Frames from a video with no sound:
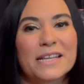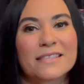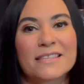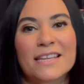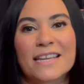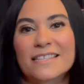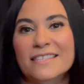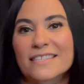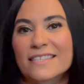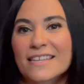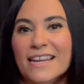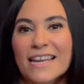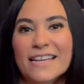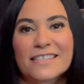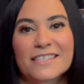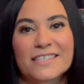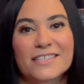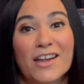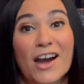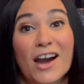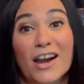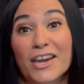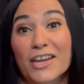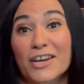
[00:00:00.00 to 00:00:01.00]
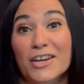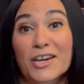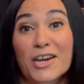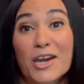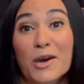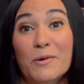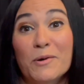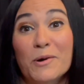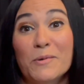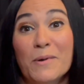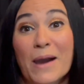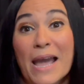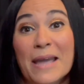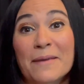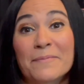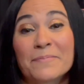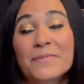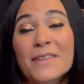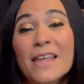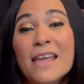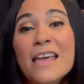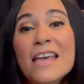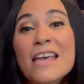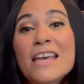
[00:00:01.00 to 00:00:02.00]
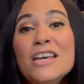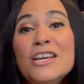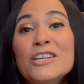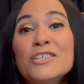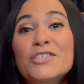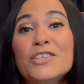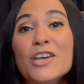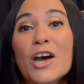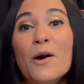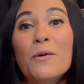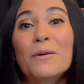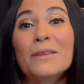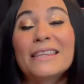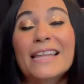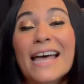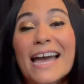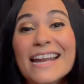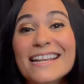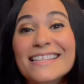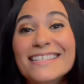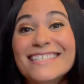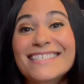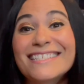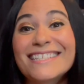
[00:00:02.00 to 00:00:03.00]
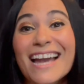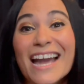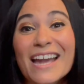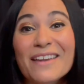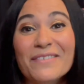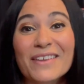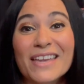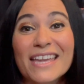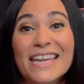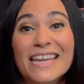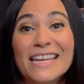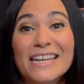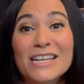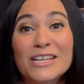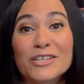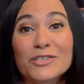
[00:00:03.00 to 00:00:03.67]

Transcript: It, it's, it's not gonna go away. So let's dive in